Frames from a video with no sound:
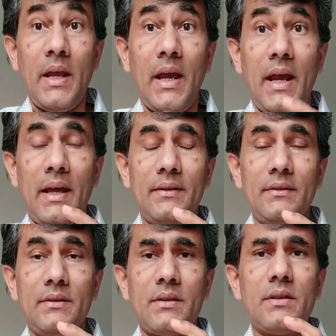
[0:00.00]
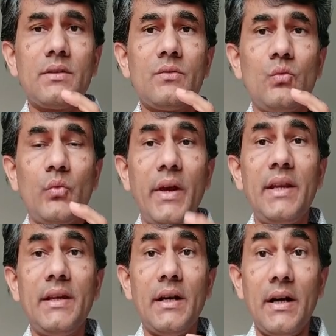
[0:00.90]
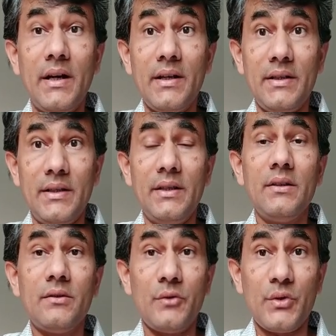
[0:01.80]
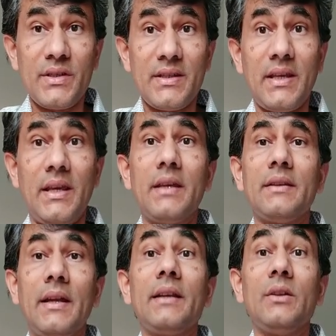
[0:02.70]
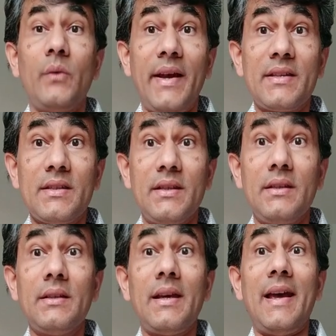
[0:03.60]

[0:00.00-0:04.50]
and this is very early to say that the vaccine